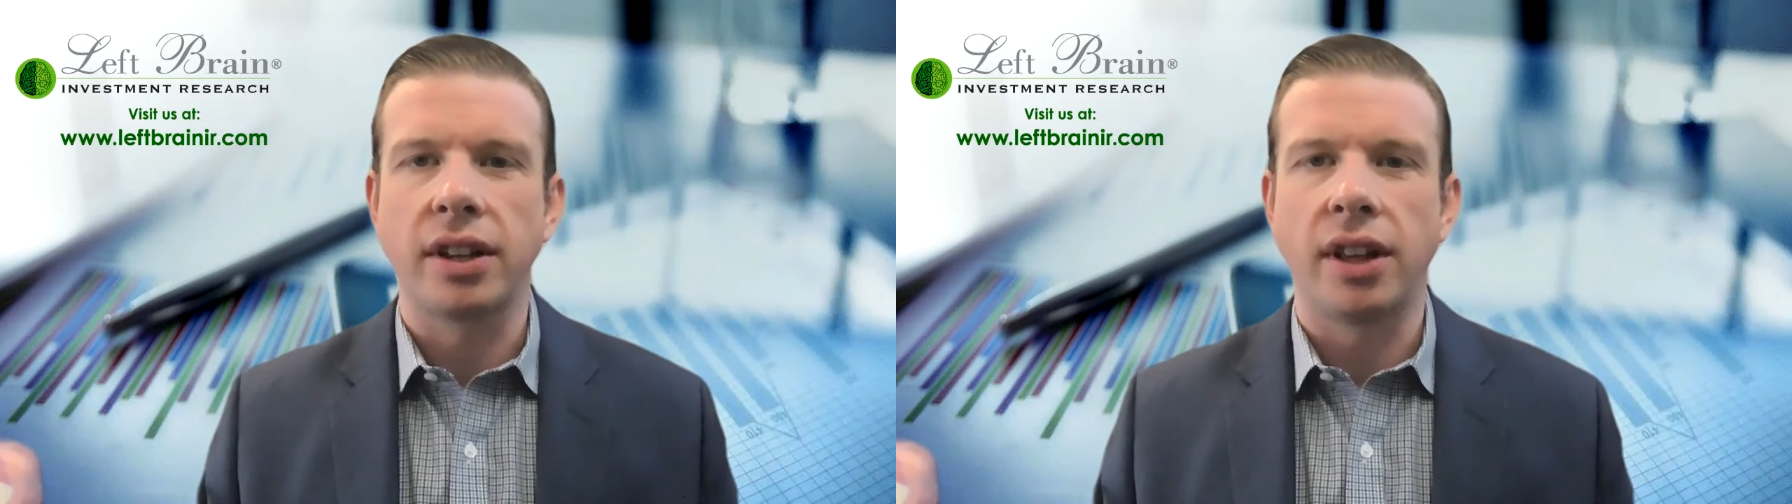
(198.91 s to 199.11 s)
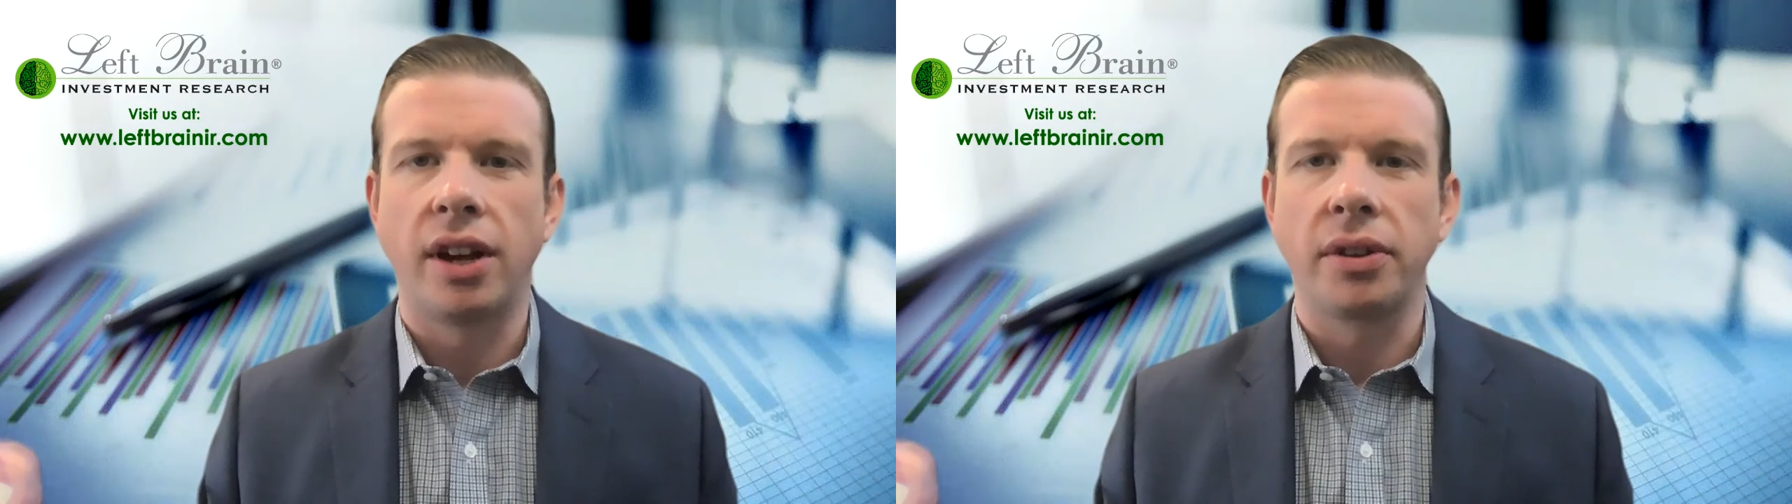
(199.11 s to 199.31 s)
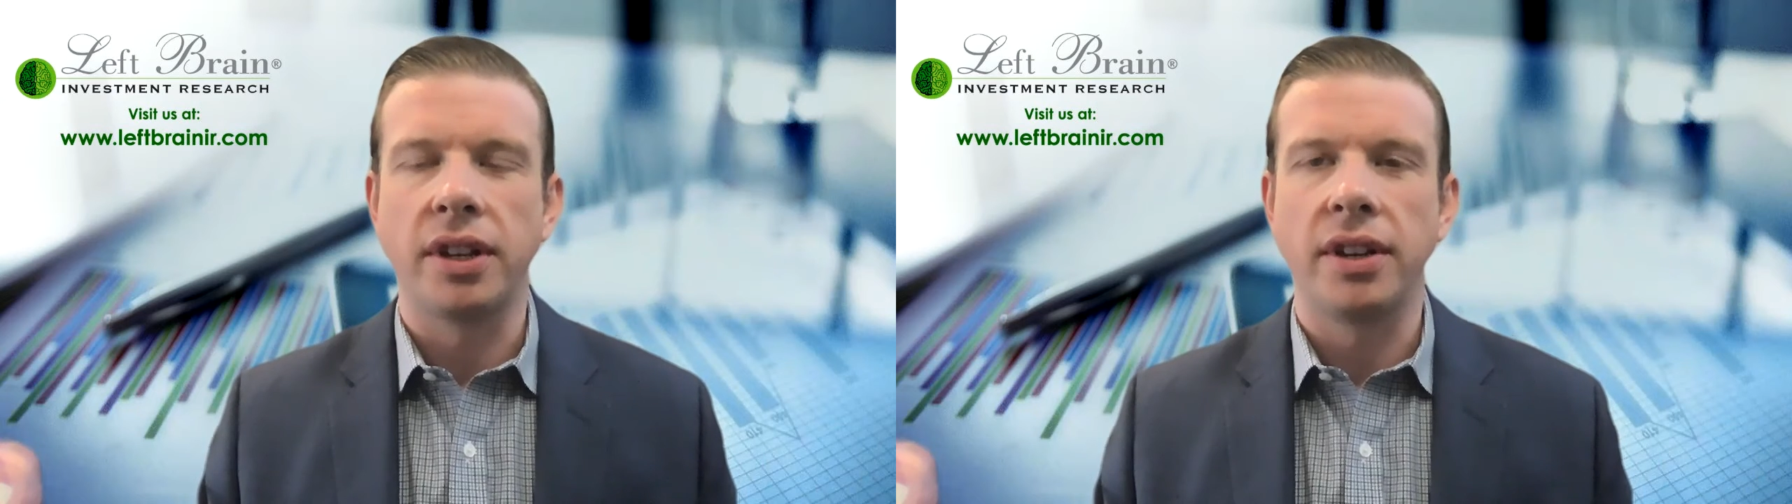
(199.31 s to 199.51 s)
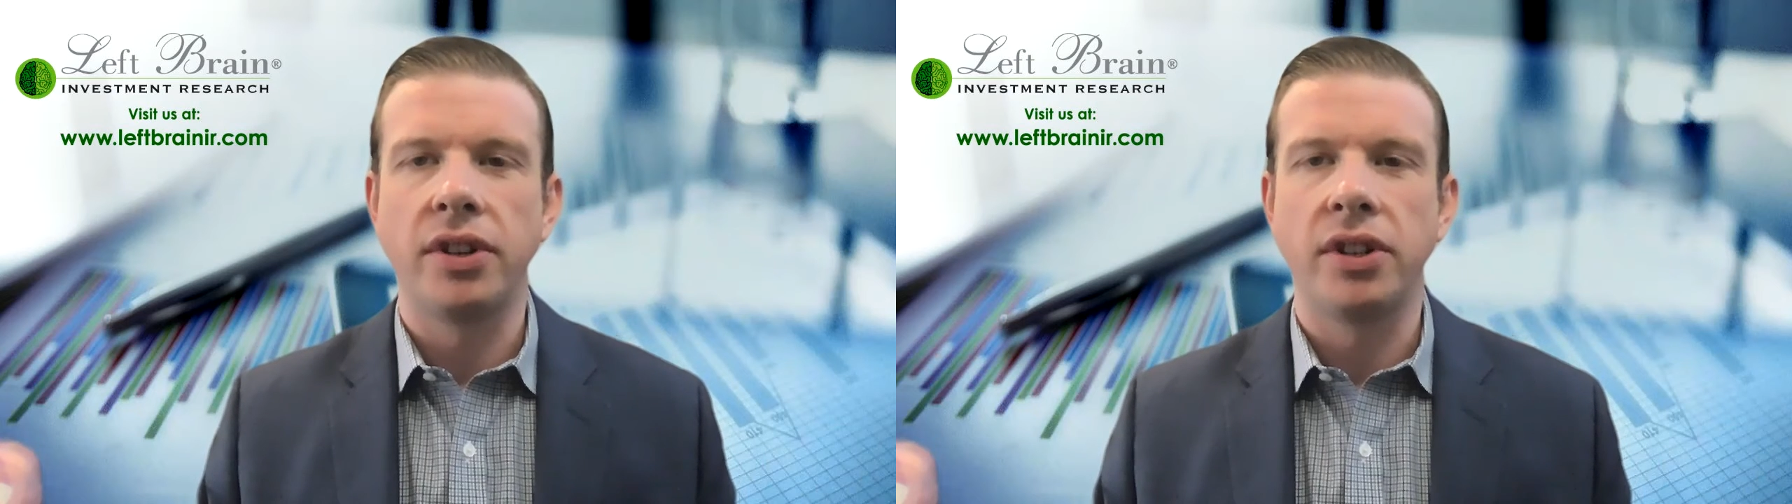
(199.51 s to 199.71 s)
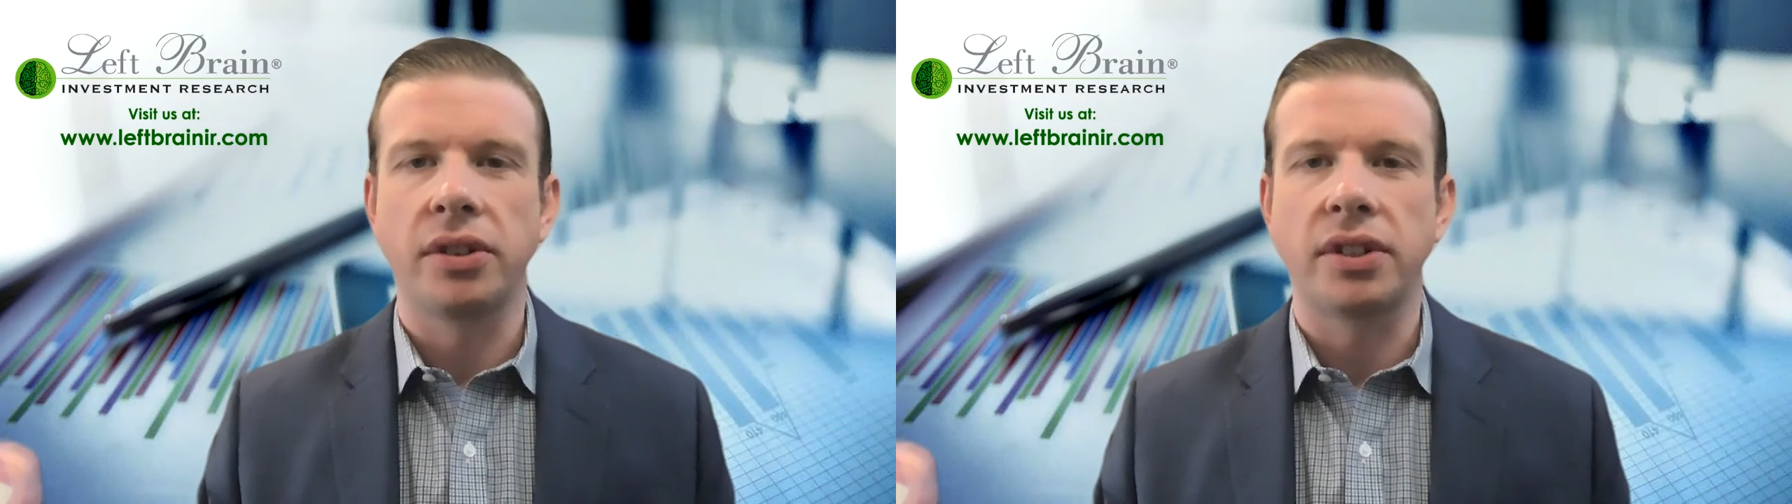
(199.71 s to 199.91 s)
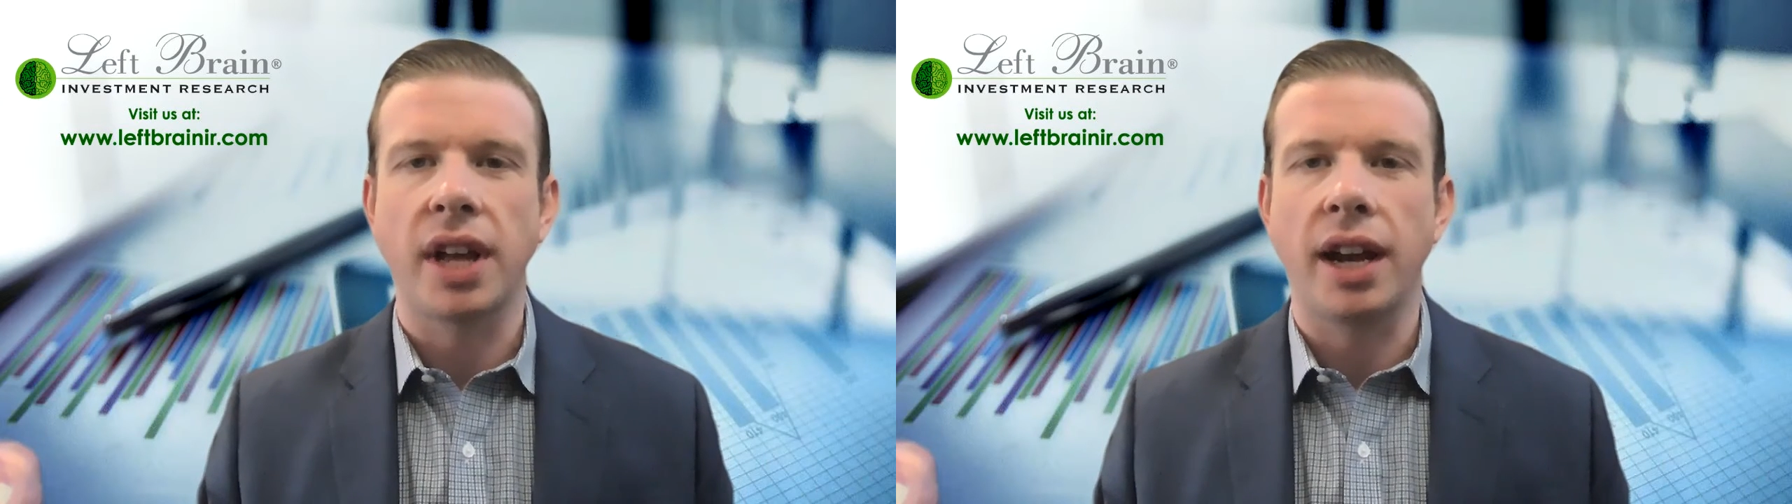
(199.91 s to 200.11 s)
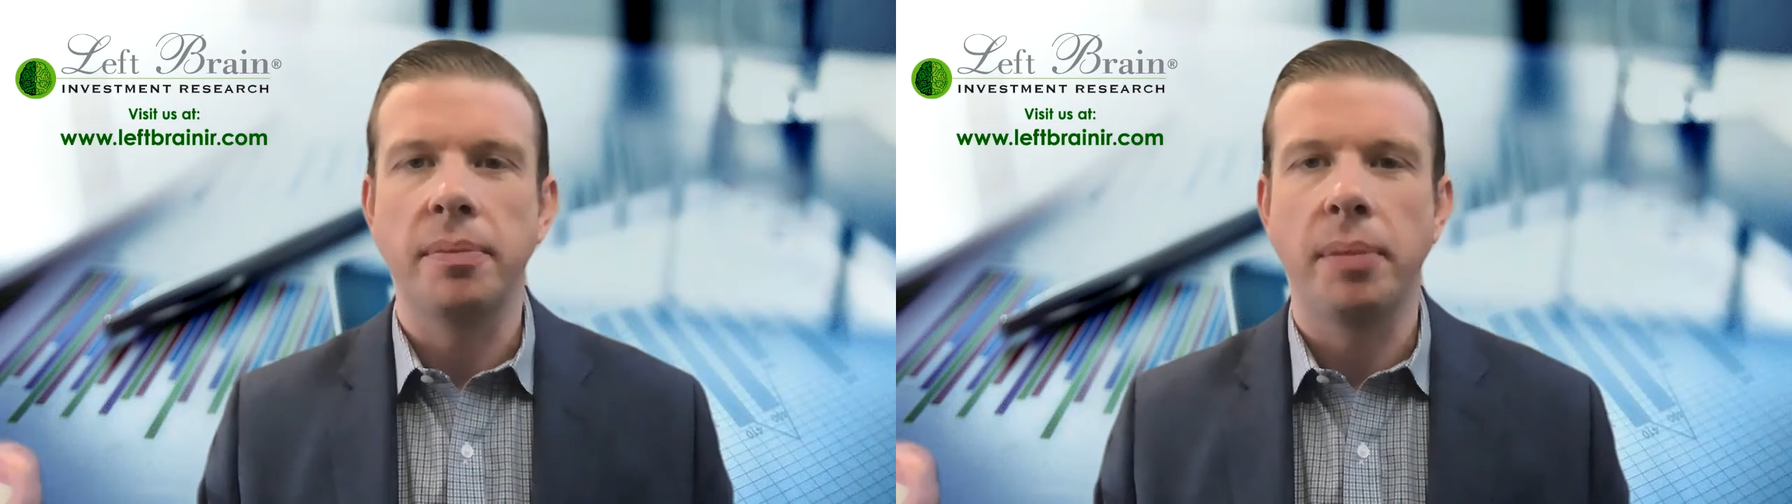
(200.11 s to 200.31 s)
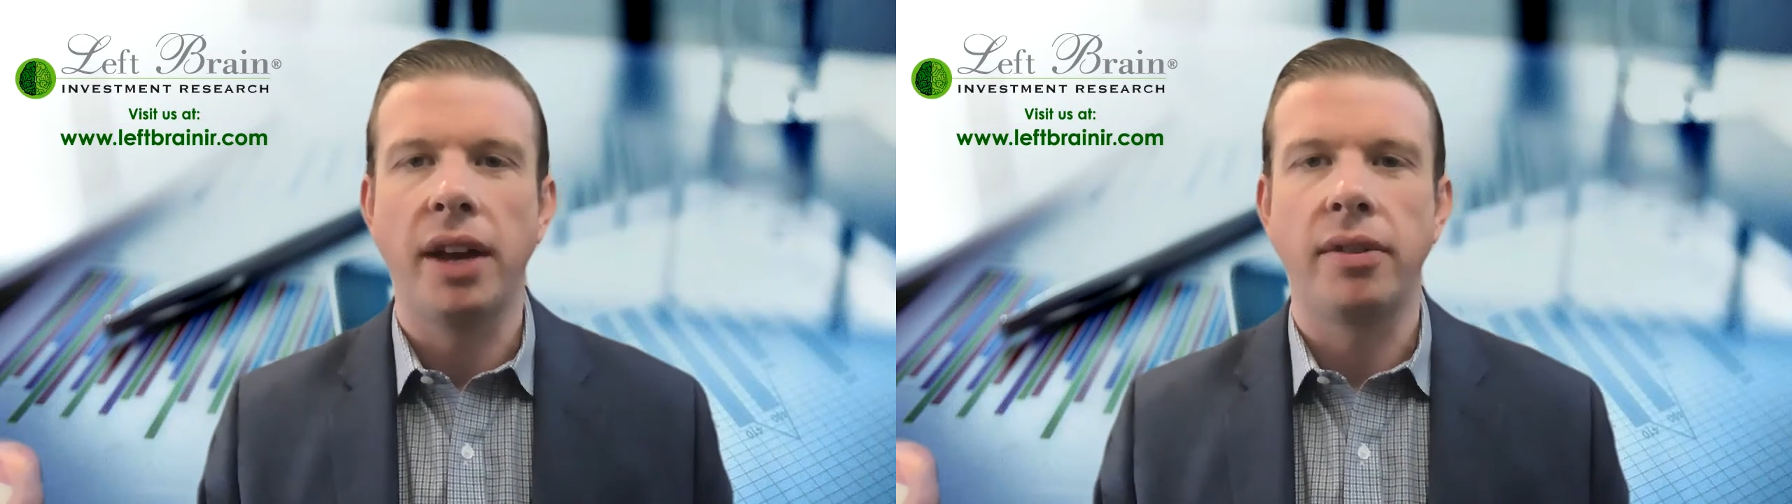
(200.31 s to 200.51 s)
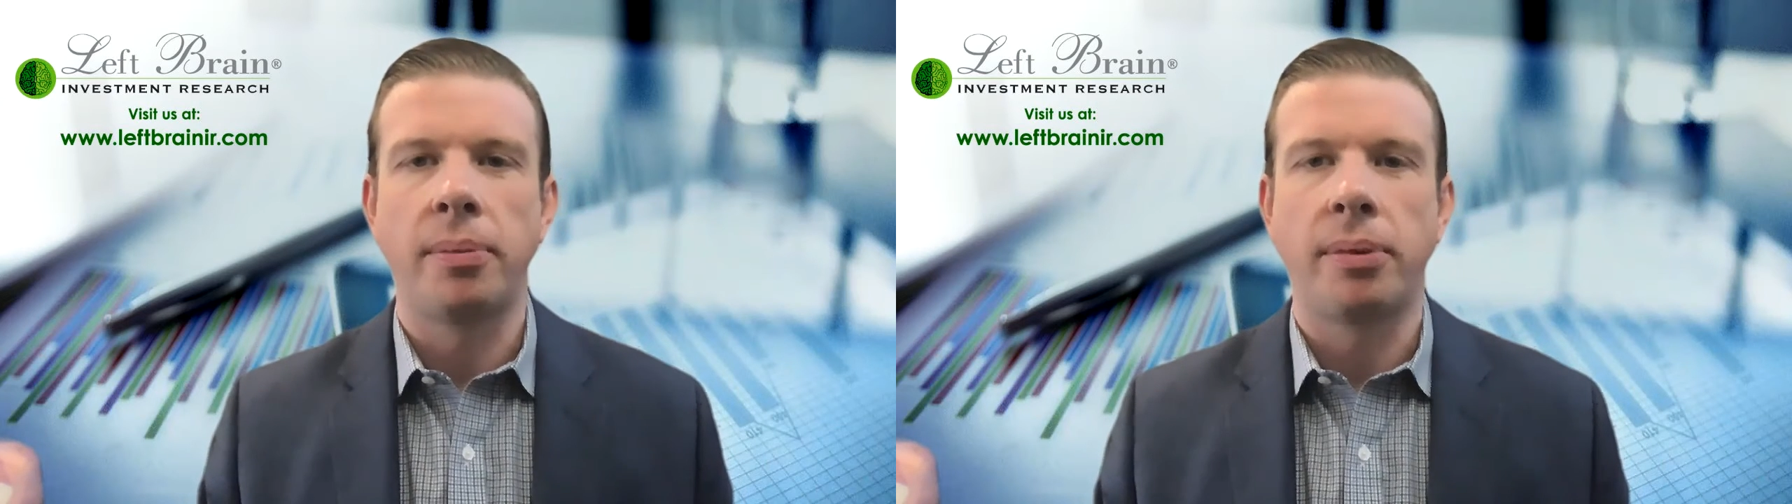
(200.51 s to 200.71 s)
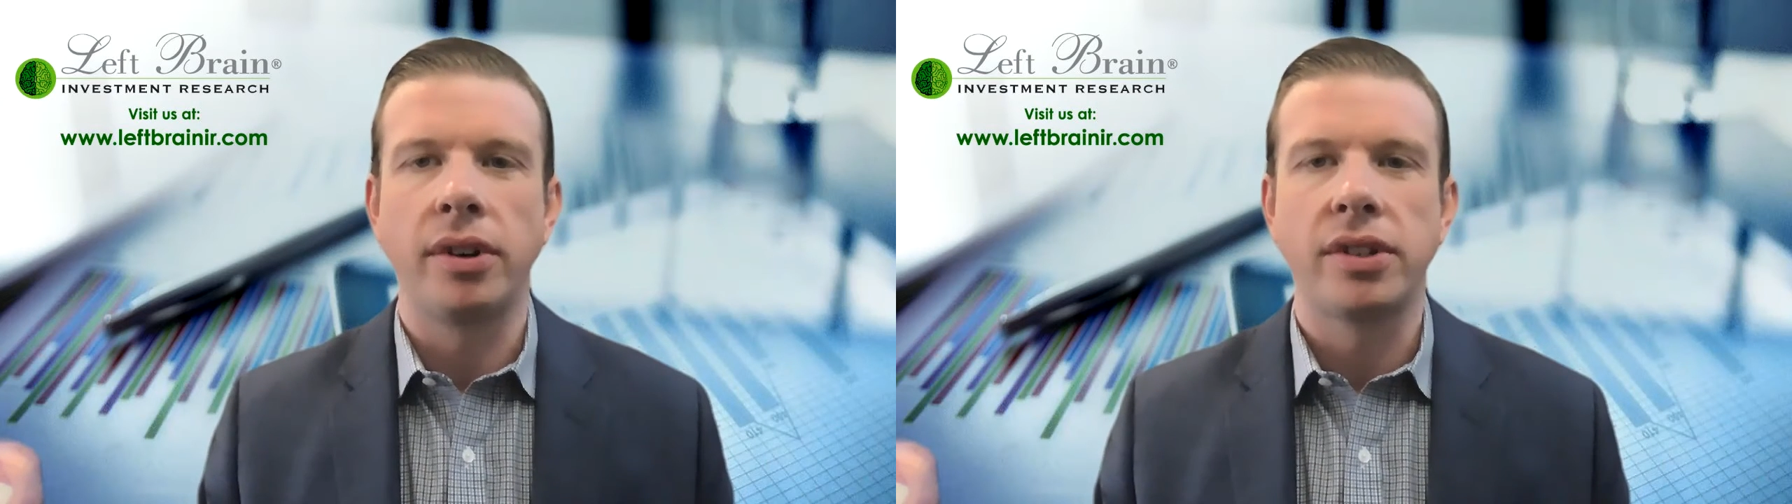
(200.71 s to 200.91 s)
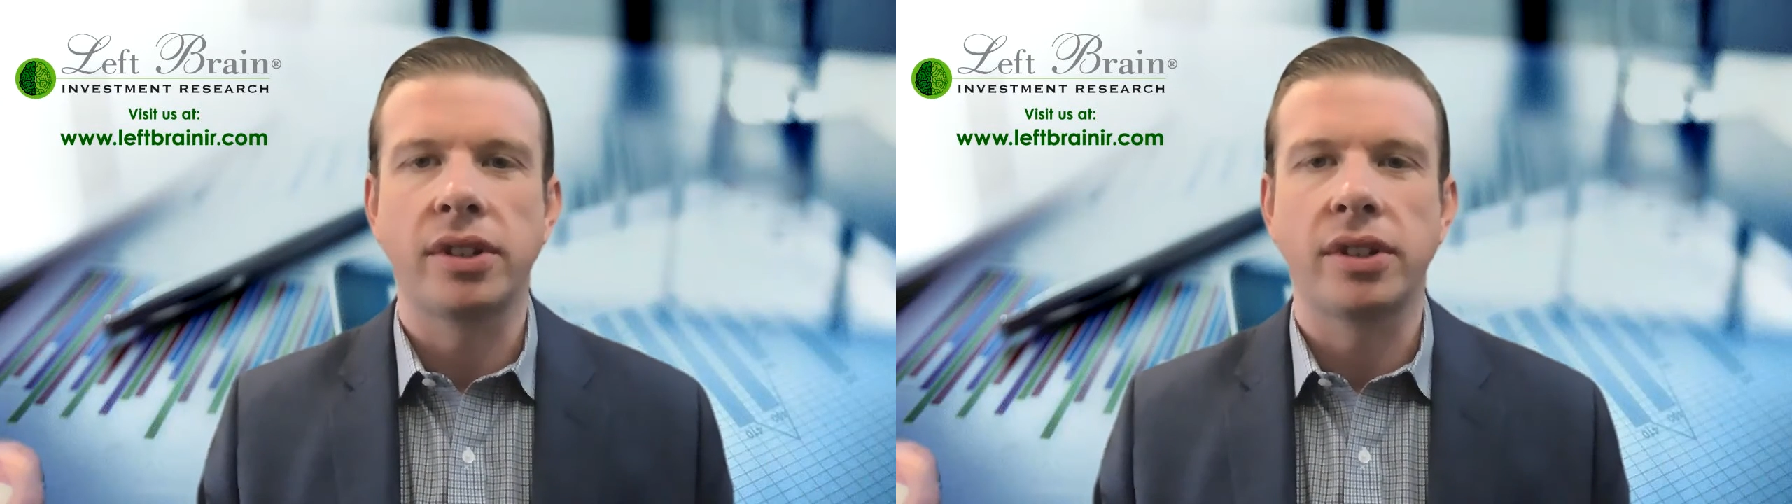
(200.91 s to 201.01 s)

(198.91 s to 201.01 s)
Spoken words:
along with individual stock and bond reports,